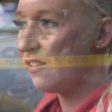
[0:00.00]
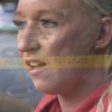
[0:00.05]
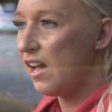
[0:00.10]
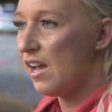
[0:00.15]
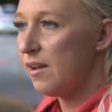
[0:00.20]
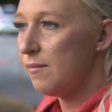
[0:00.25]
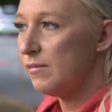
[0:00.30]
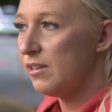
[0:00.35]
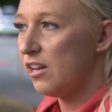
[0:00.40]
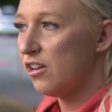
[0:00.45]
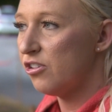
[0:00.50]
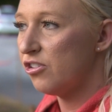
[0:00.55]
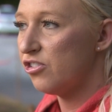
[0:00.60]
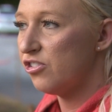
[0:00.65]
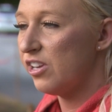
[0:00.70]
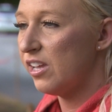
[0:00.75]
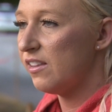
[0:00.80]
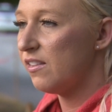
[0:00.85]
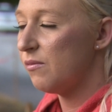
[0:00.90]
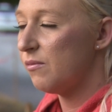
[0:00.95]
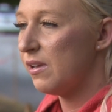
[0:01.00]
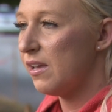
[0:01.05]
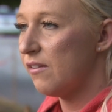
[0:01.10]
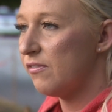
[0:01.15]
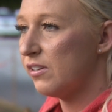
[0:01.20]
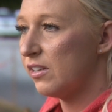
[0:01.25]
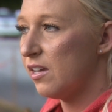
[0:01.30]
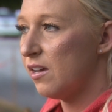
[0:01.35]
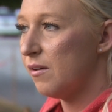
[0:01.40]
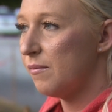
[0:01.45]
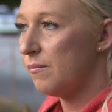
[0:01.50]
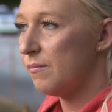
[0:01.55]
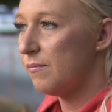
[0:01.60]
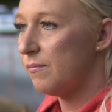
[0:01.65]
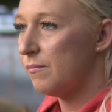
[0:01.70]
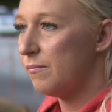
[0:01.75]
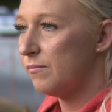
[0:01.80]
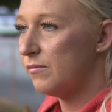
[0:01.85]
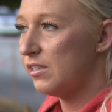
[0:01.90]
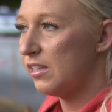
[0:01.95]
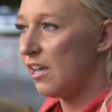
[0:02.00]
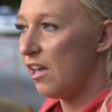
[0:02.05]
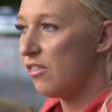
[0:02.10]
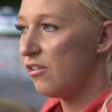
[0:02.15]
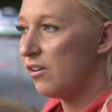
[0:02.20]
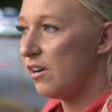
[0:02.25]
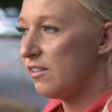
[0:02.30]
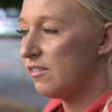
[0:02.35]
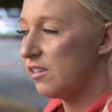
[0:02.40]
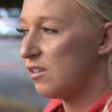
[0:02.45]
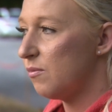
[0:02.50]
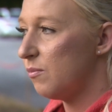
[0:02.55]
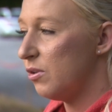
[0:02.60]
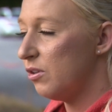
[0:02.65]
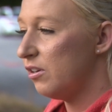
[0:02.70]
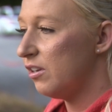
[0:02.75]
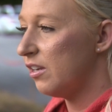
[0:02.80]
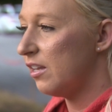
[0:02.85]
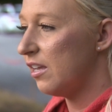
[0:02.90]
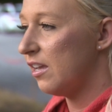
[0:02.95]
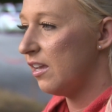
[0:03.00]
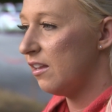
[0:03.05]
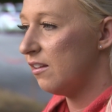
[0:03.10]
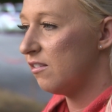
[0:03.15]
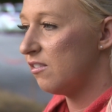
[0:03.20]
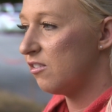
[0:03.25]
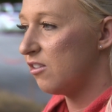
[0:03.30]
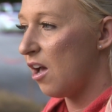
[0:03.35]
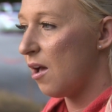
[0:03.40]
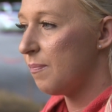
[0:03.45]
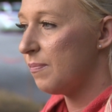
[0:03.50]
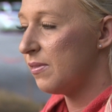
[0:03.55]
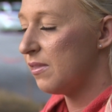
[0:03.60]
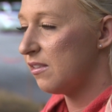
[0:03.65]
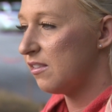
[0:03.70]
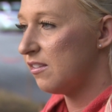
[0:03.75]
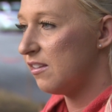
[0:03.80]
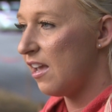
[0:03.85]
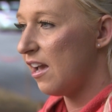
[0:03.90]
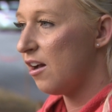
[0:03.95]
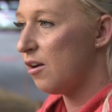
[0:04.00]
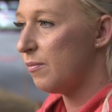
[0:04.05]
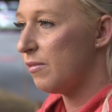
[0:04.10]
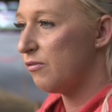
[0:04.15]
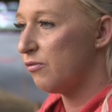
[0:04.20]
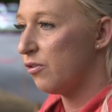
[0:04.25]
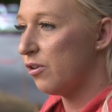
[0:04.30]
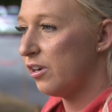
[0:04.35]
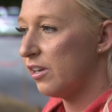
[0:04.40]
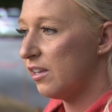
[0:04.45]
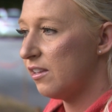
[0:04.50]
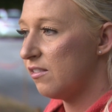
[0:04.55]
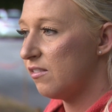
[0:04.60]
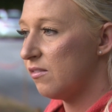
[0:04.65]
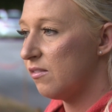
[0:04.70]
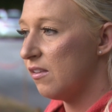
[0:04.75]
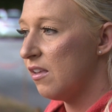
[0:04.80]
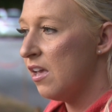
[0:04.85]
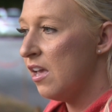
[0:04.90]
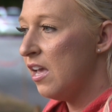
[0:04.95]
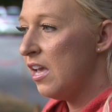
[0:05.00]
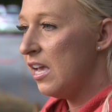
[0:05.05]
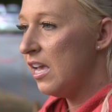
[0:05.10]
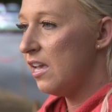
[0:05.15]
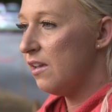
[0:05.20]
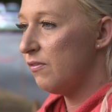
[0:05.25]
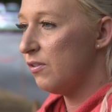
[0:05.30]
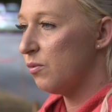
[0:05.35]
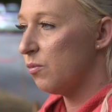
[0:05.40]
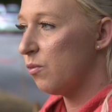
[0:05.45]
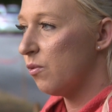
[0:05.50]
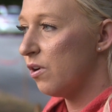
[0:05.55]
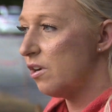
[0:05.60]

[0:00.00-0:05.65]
time to understand that we have to come together as a community and stop this now before it gets even